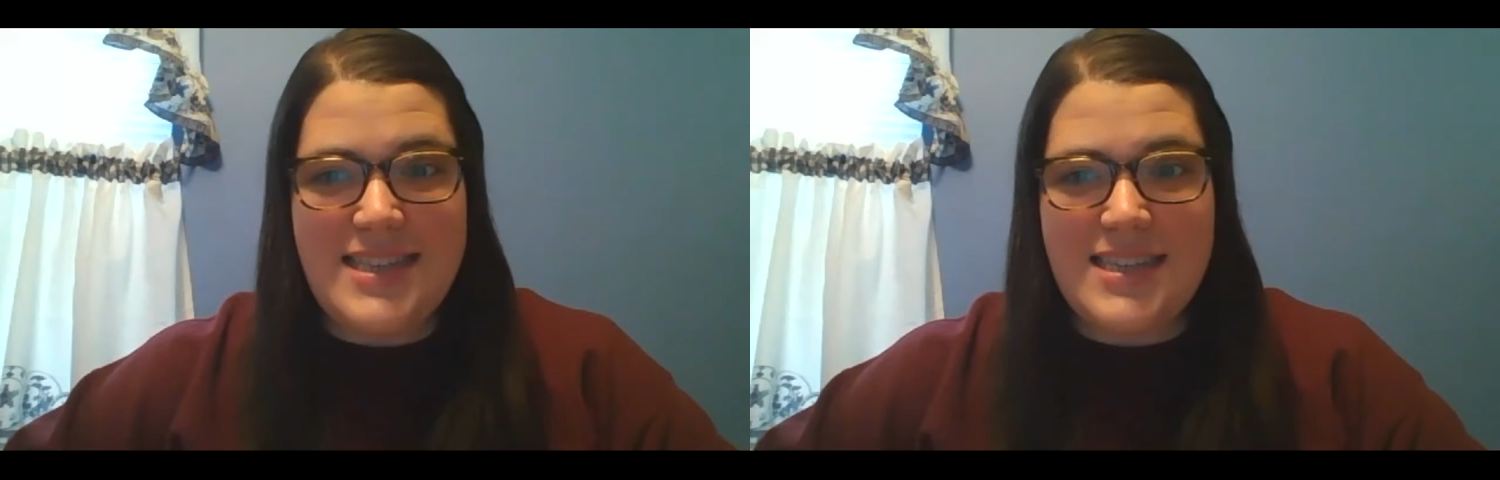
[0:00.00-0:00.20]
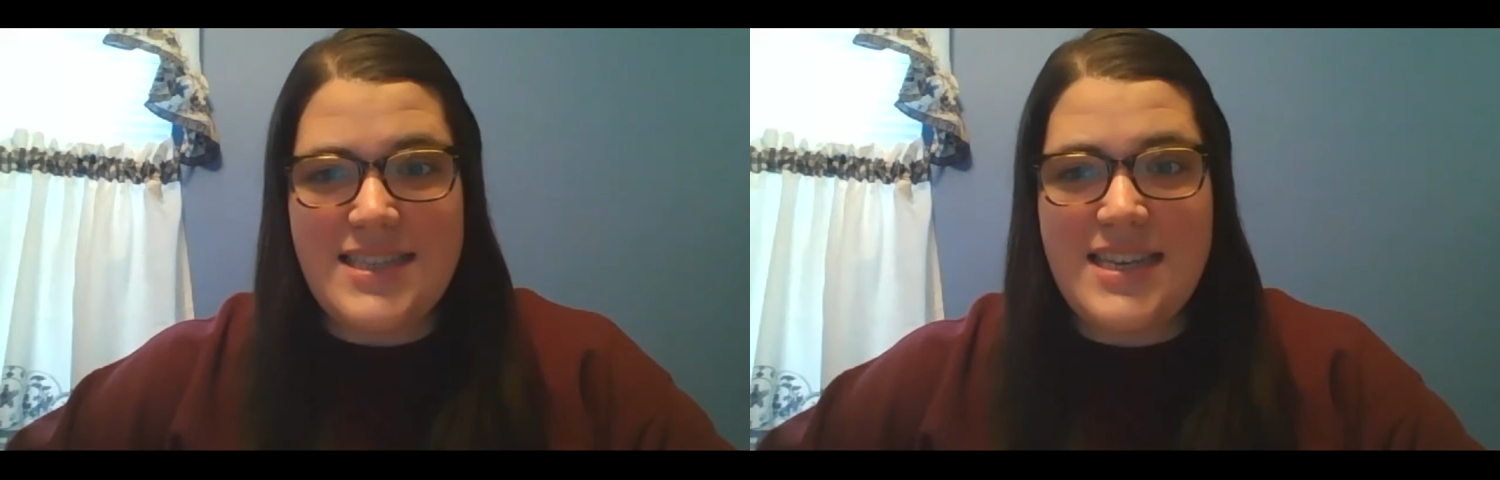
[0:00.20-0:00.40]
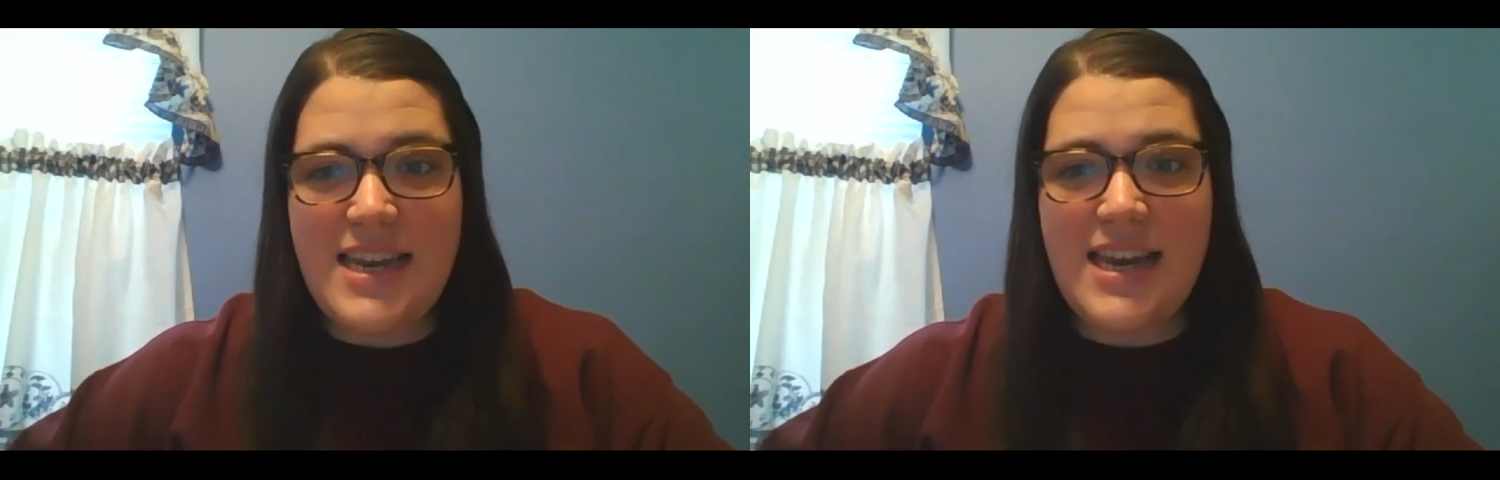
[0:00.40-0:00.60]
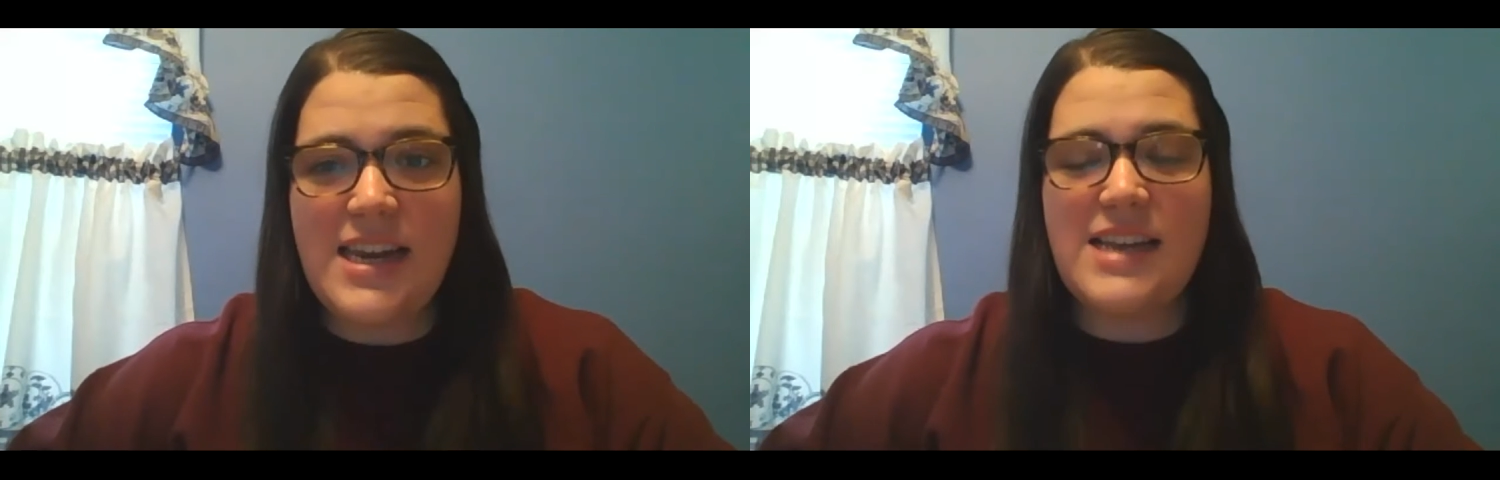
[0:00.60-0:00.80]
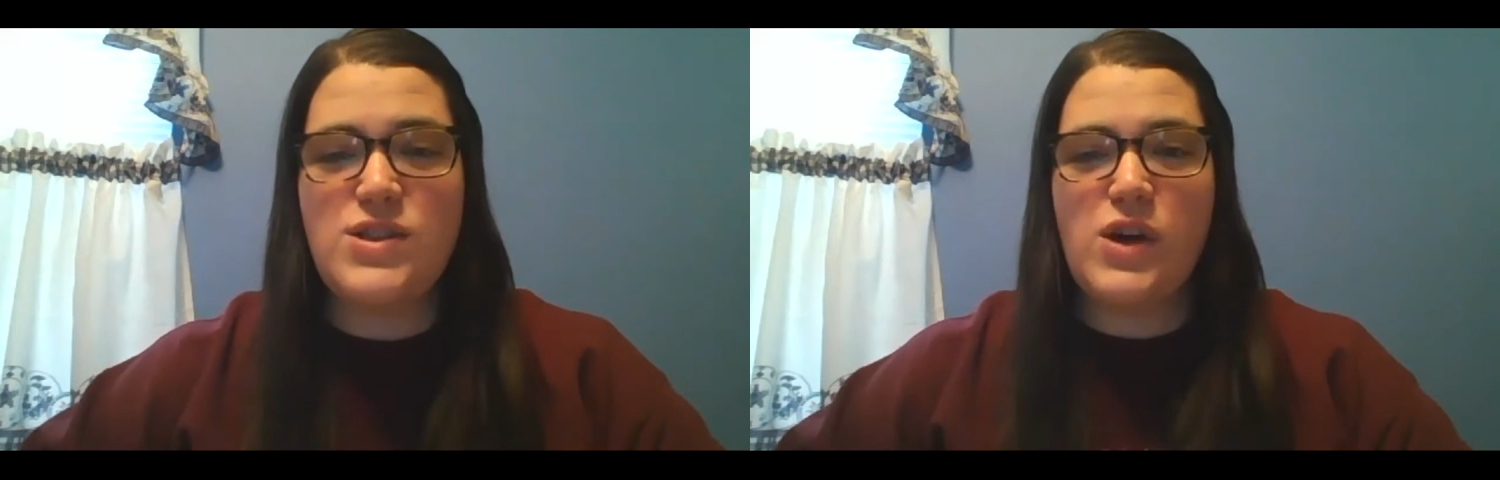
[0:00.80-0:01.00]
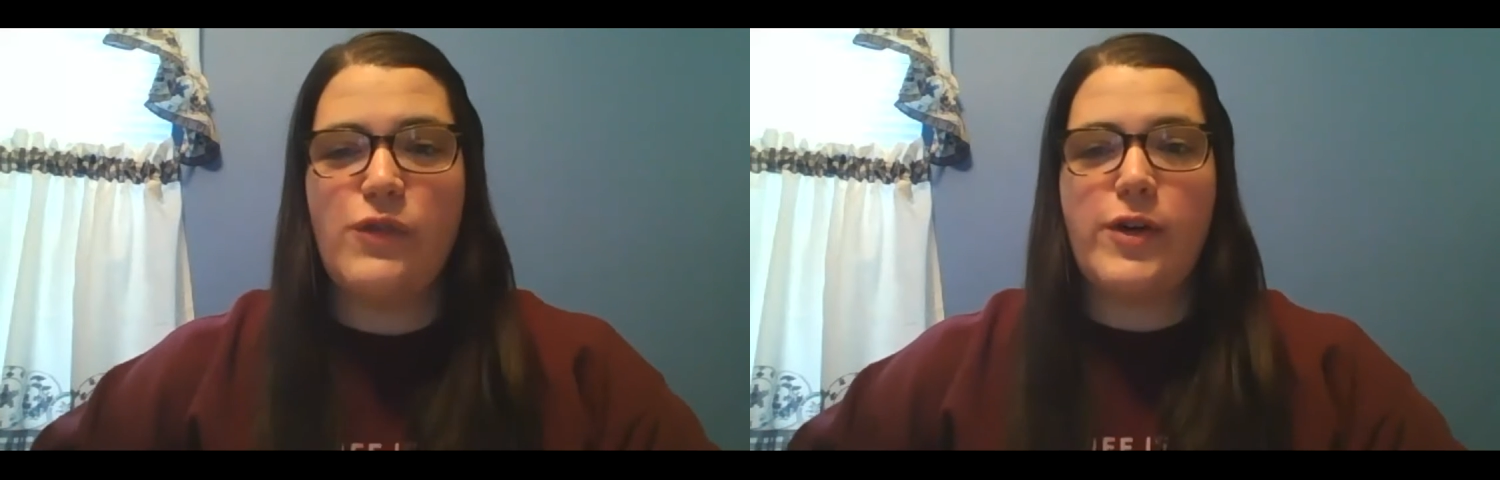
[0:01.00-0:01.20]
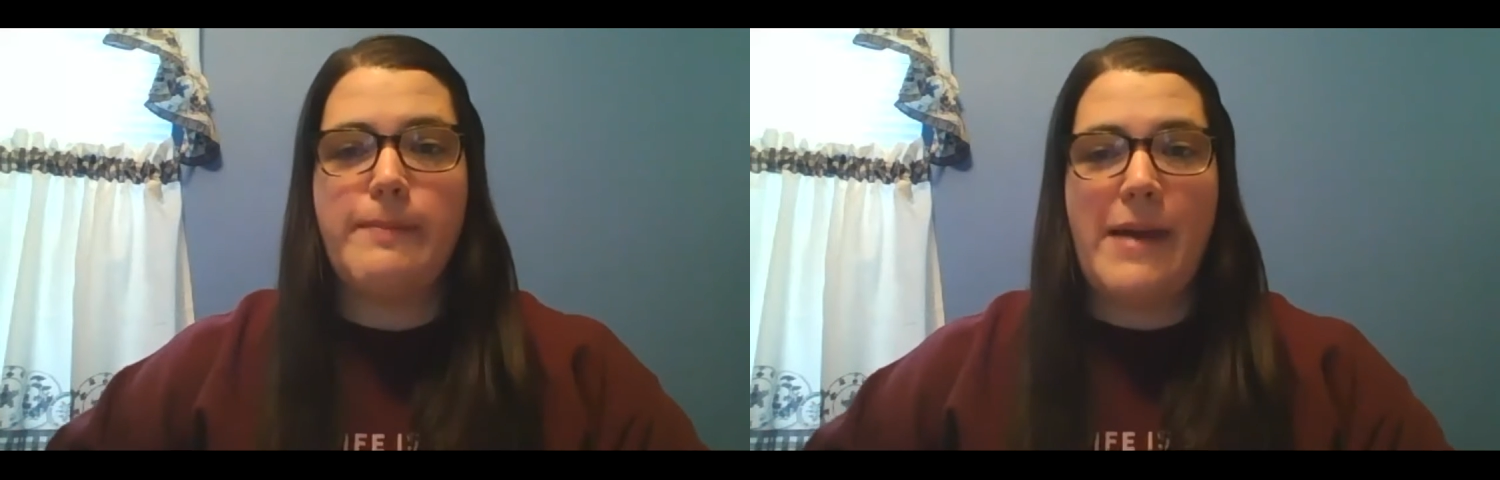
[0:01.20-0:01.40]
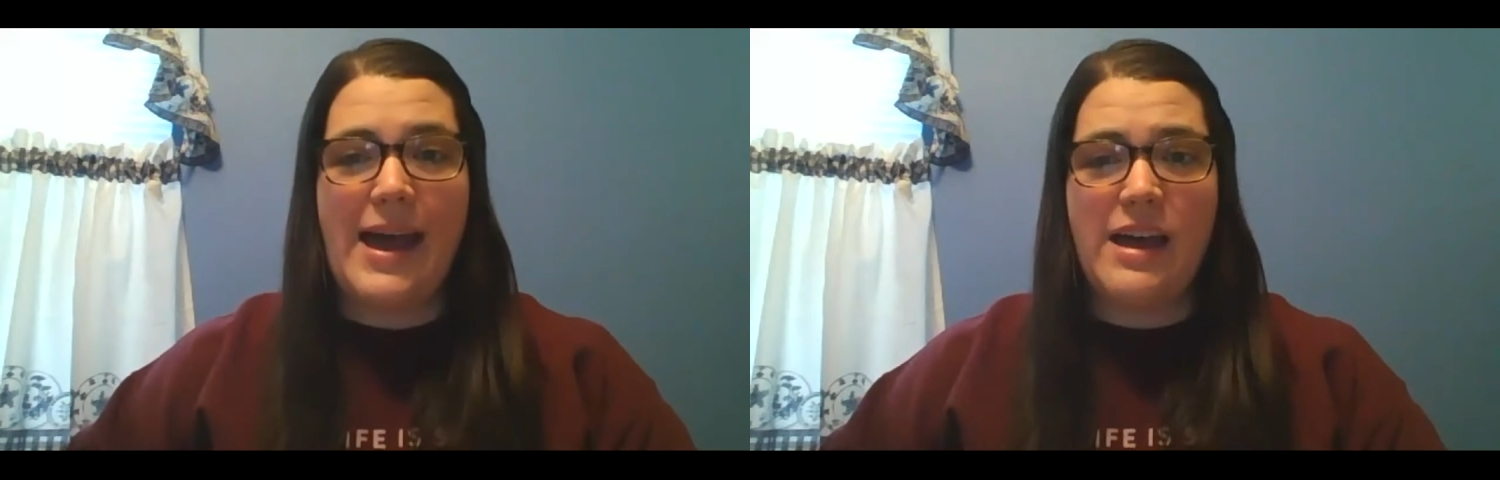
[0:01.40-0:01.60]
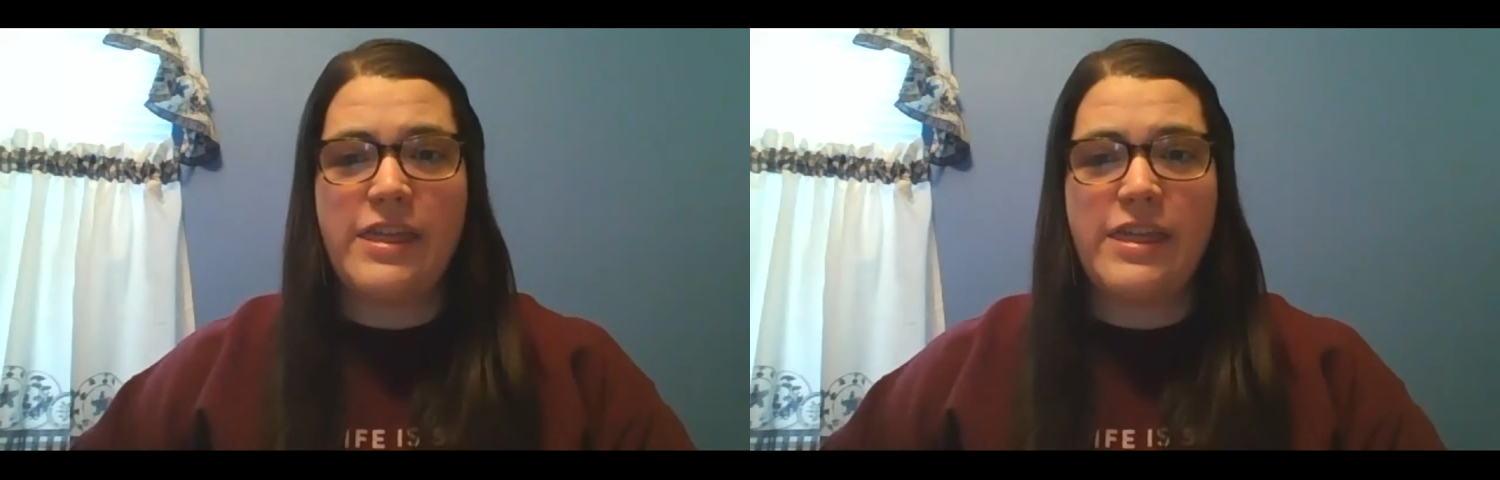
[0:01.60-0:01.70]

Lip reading: 16, and so for math,